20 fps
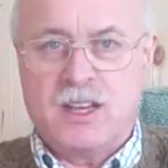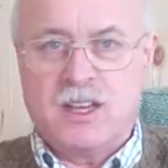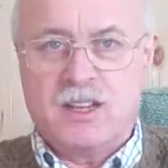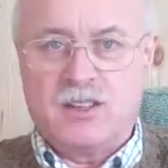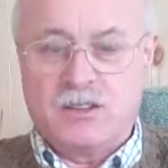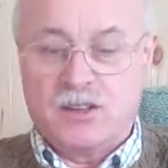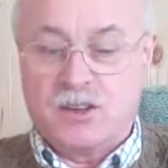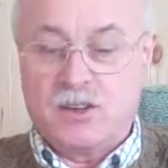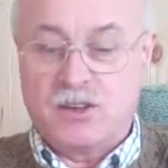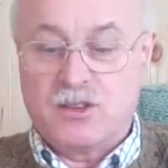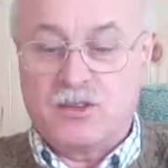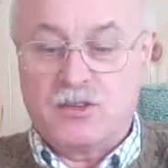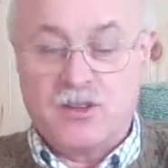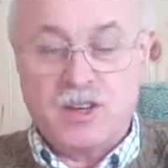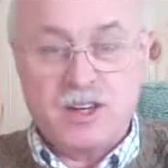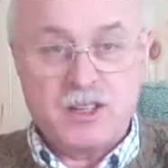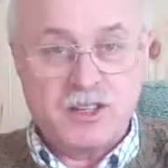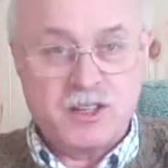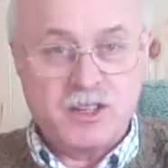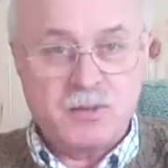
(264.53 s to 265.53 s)
So you've got to
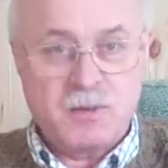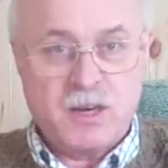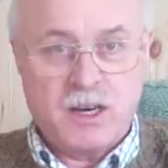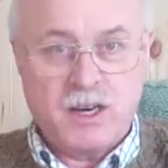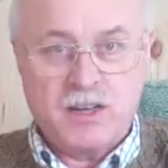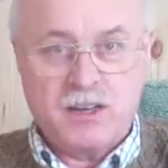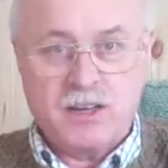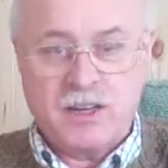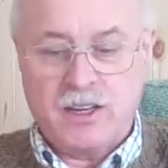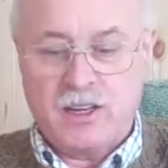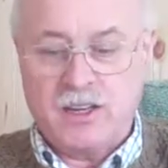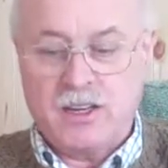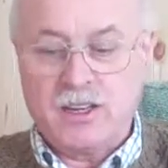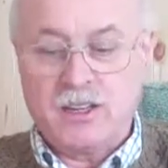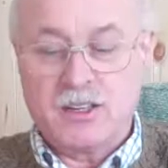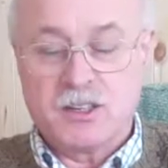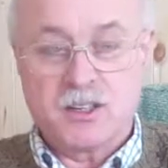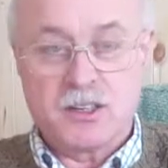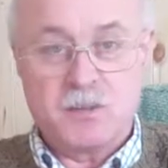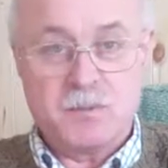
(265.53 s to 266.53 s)
dress smartly,
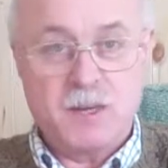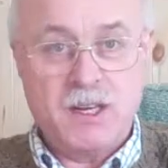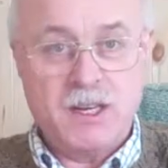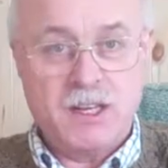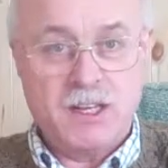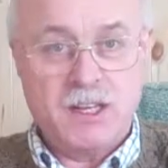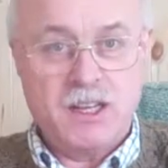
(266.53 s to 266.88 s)
speak